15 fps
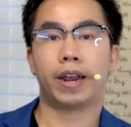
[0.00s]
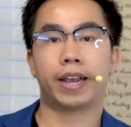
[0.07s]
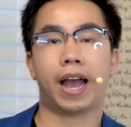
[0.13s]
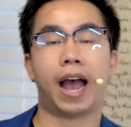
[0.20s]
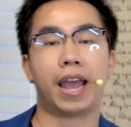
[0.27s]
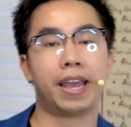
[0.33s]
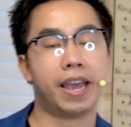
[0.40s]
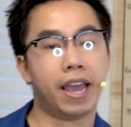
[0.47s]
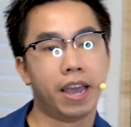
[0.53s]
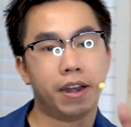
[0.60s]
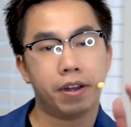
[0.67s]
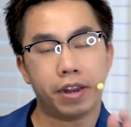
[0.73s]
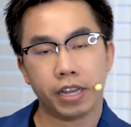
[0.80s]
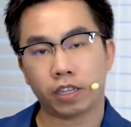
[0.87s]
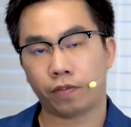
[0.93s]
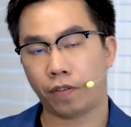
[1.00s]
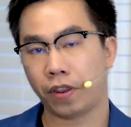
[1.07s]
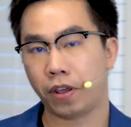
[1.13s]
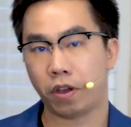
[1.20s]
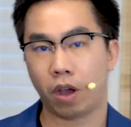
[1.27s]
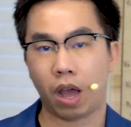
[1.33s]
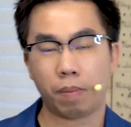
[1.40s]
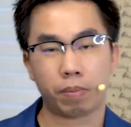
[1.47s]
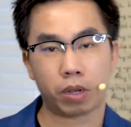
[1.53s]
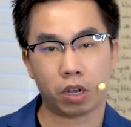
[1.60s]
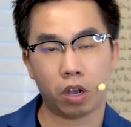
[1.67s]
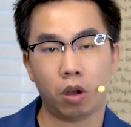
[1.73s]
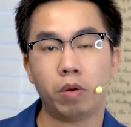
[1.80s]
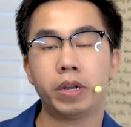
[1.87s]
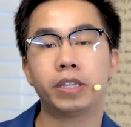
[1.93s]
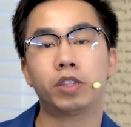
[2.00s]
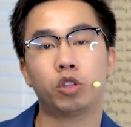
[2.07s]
All right, guys, in this video, I'm going